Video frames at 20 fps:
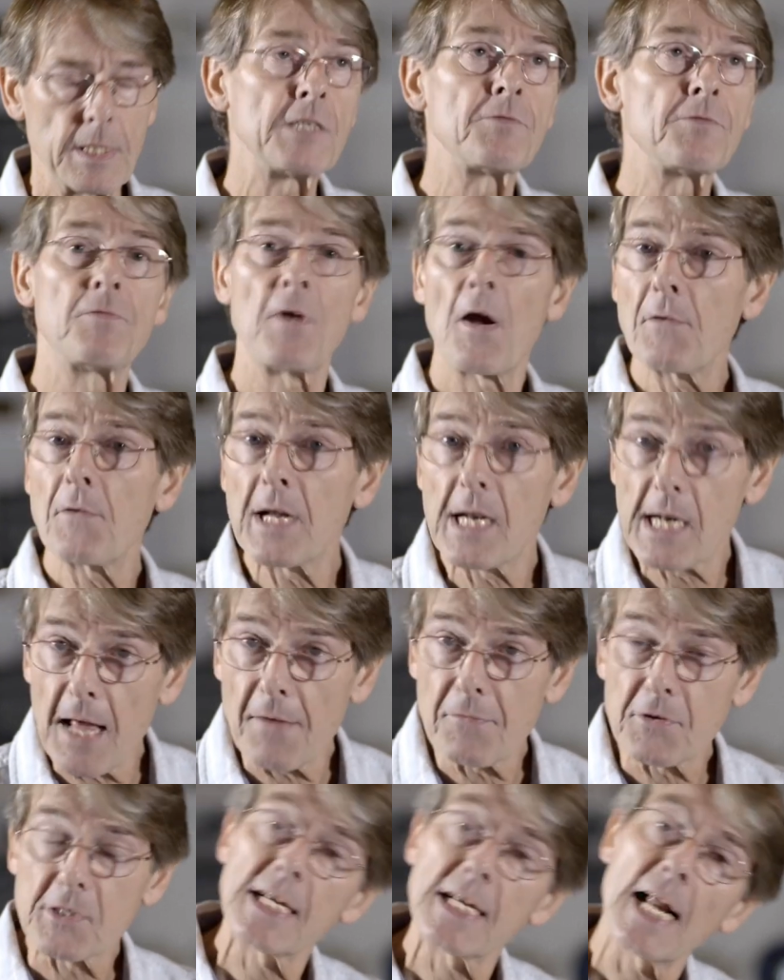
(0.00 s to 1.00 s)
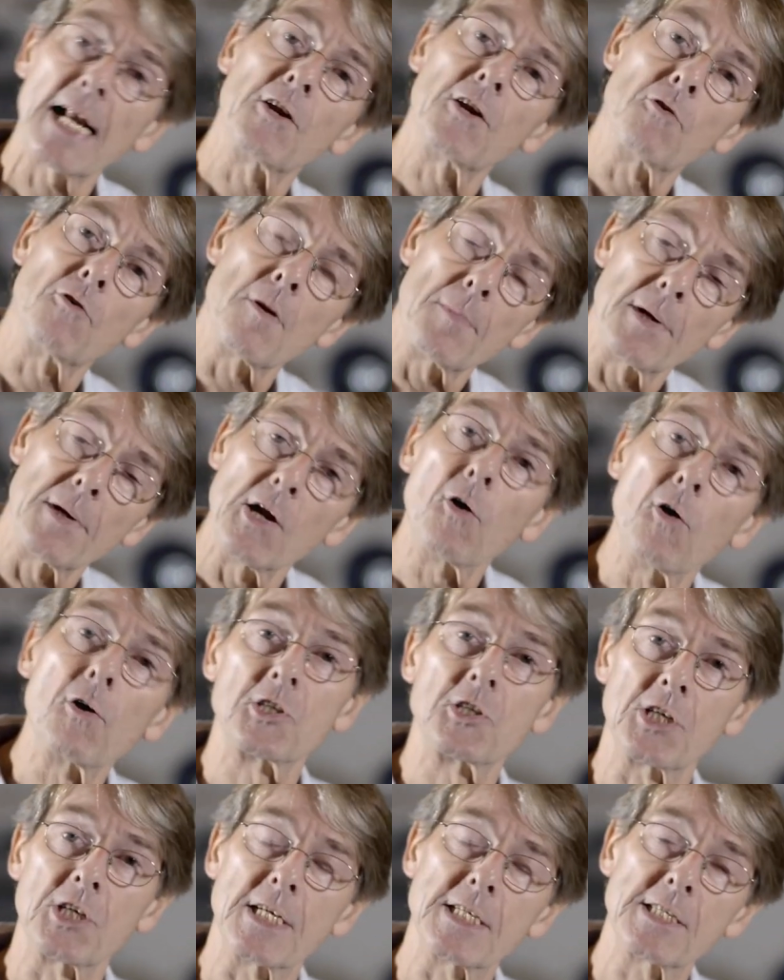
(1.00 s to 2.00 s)
These very clever cellular
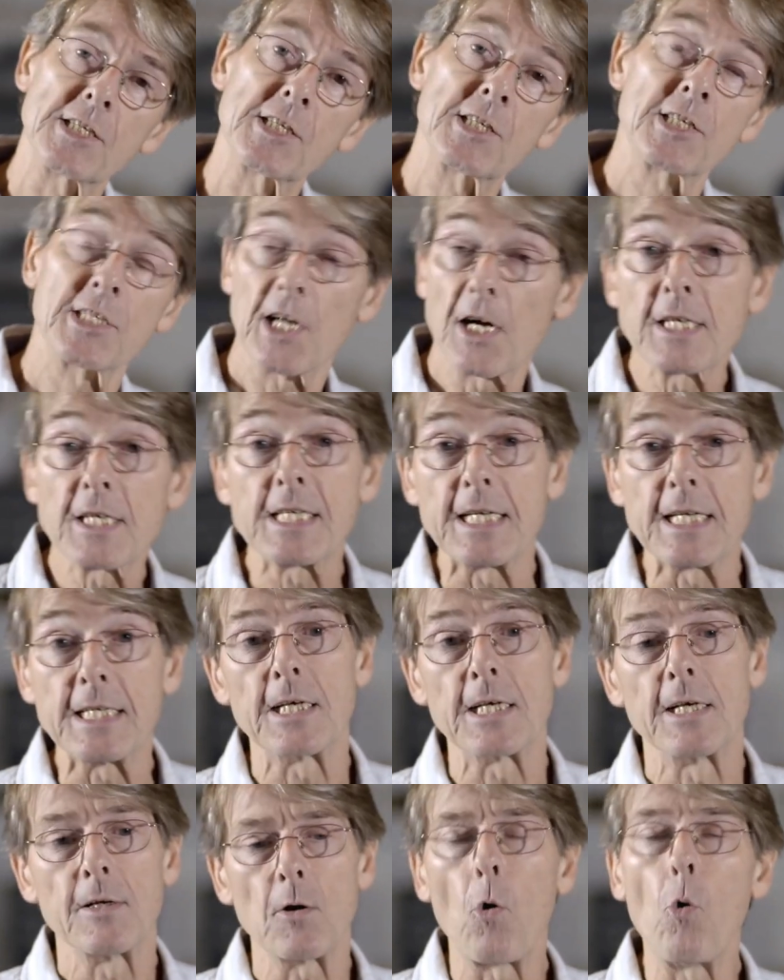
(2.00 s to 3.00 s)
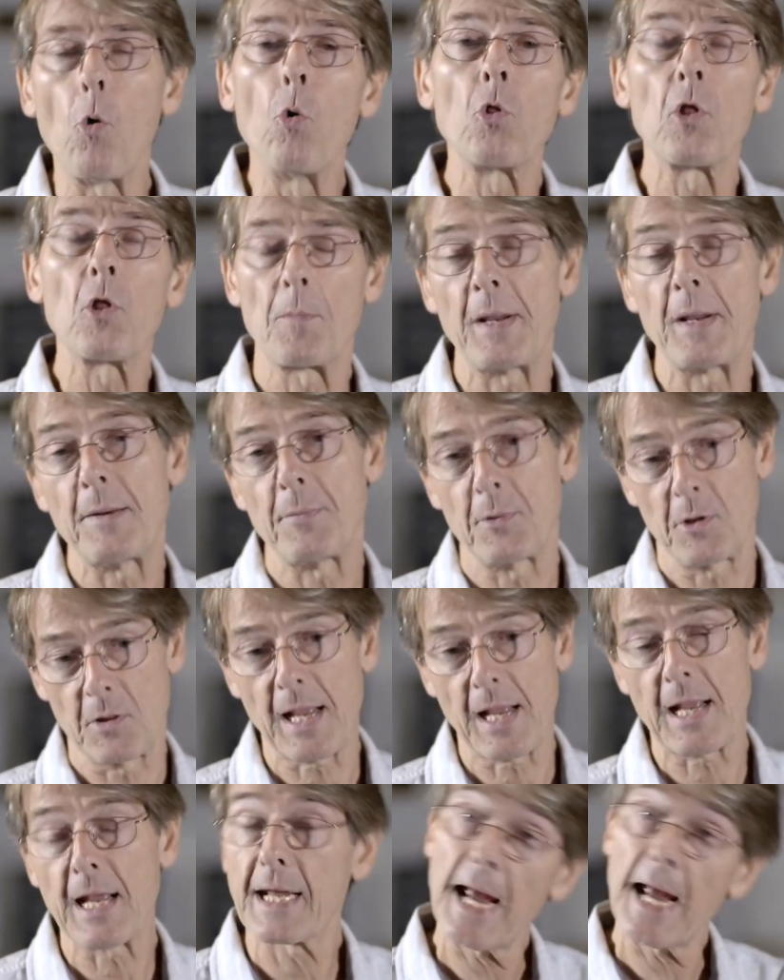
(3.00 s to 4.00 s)
immunologists studied all the people
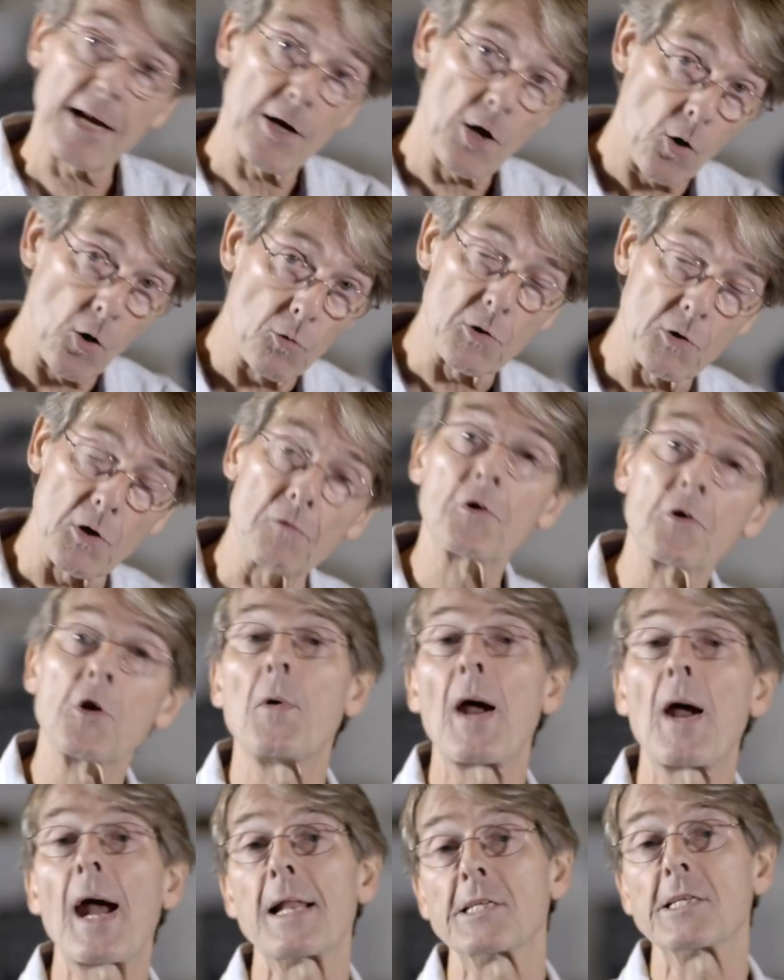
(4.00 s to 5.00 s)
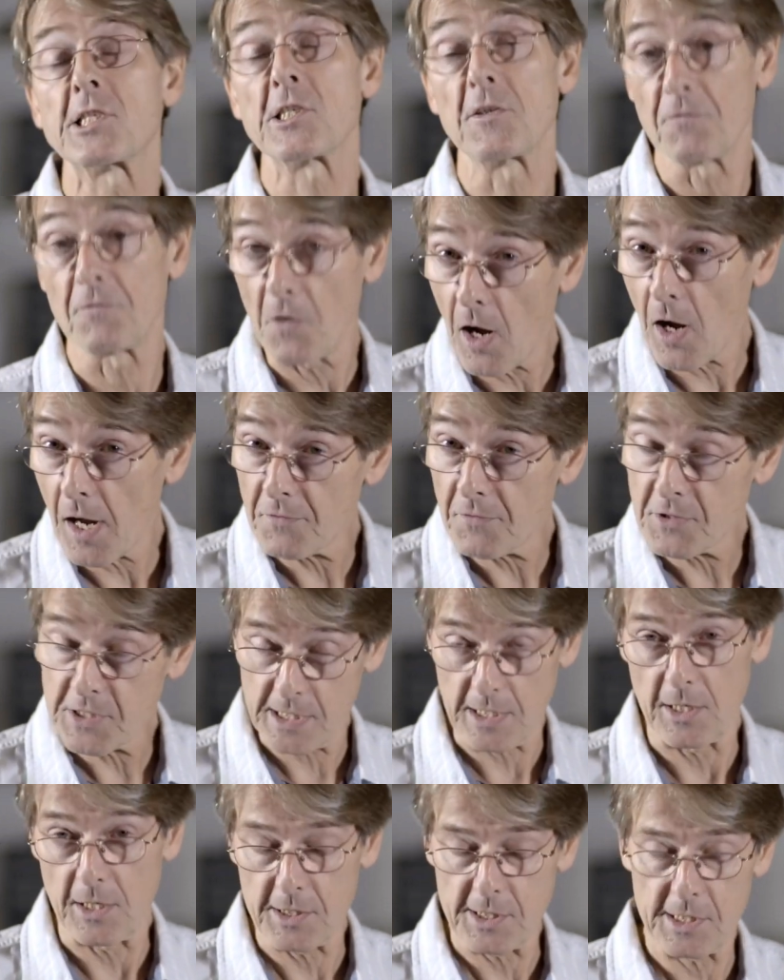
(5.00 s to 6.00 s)
they could get hold of who had survived
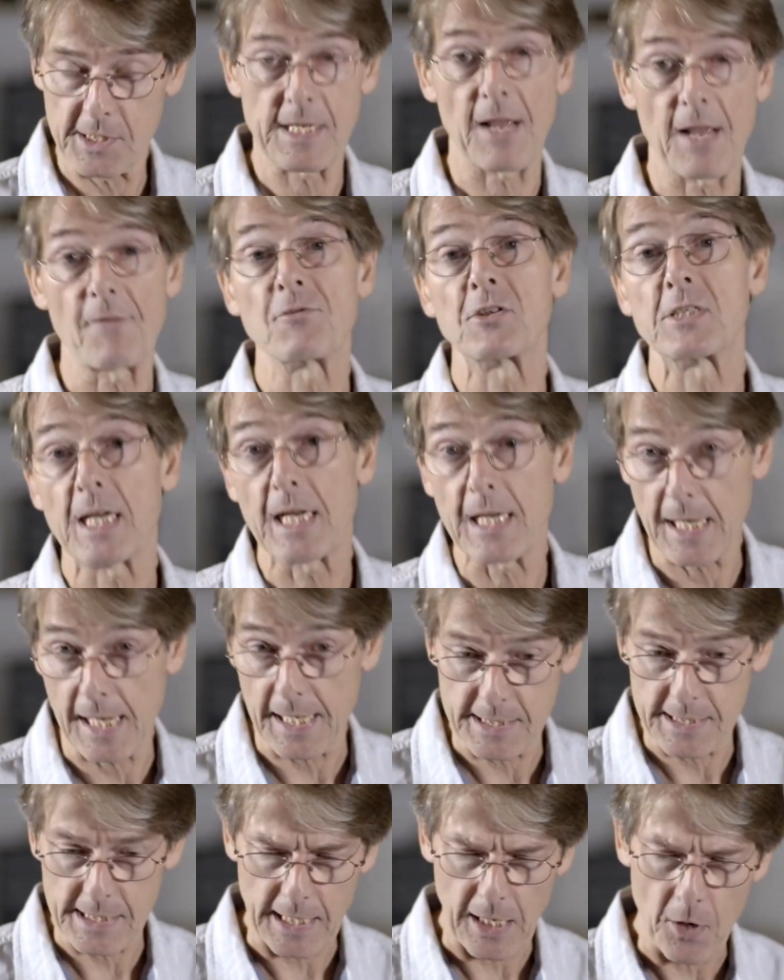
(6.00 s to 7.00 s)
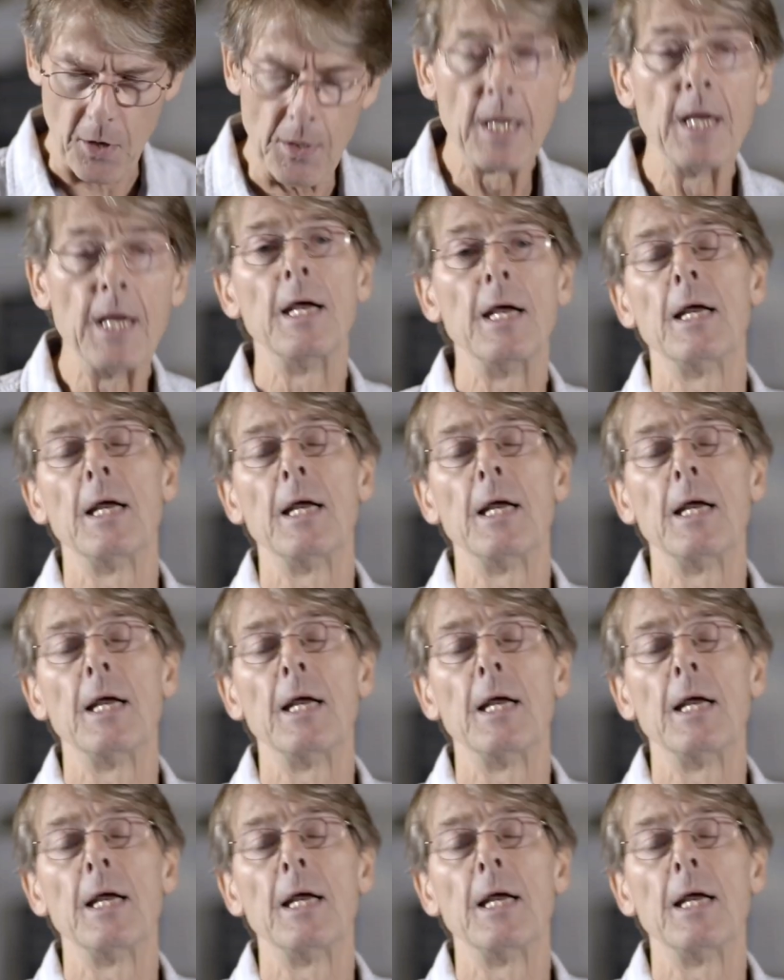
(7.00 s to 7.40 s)
SARS 17 years ago.